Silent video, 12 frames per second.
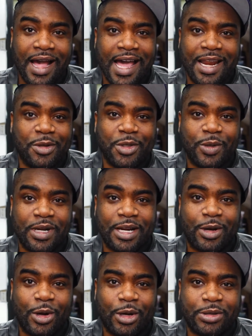I don't do a lot
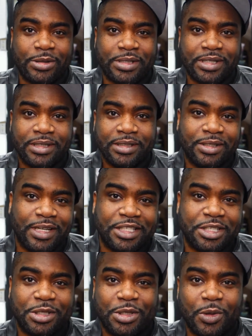of hauls, so let's
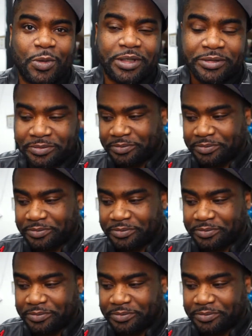just do one.